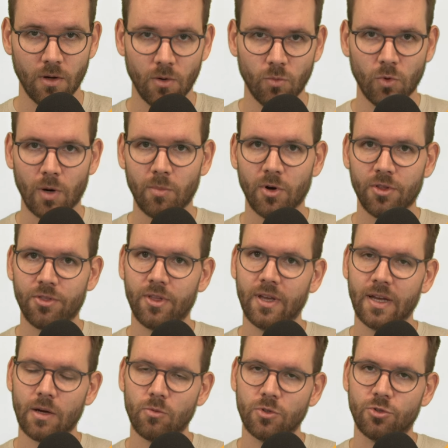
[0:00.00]
One more
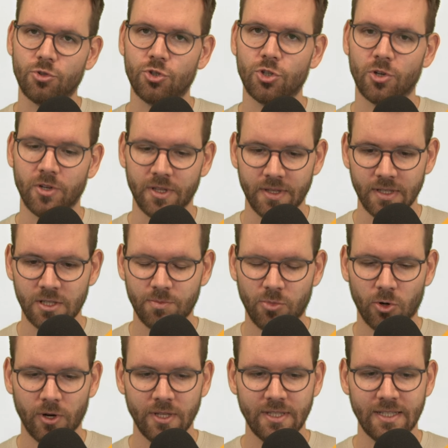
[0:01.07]
thing I want to show you at this
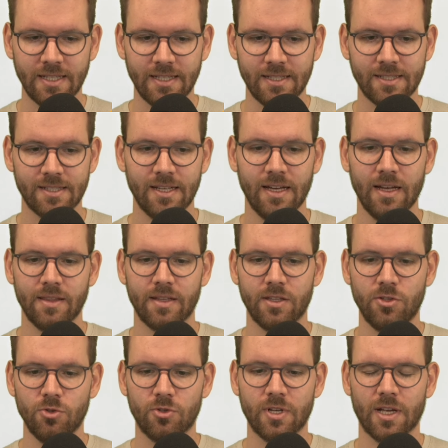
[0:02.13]
point is that
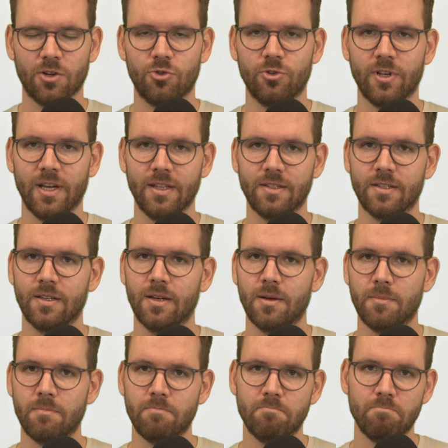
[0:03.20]
you can create
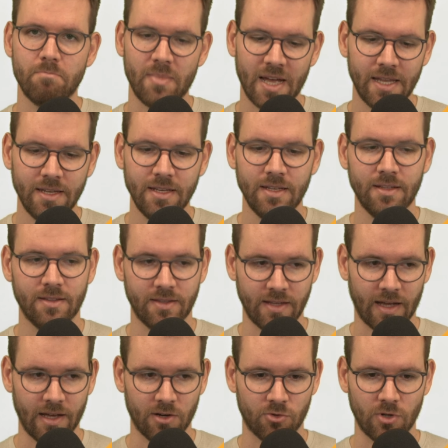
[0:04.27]
many
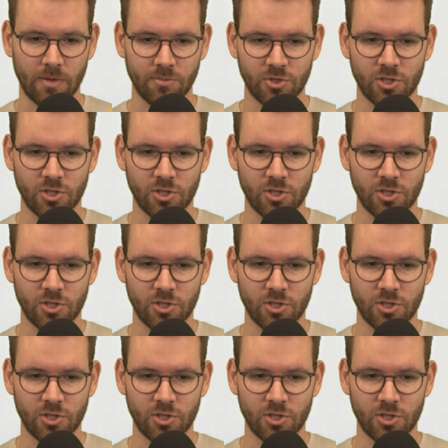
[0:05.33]
diagrams.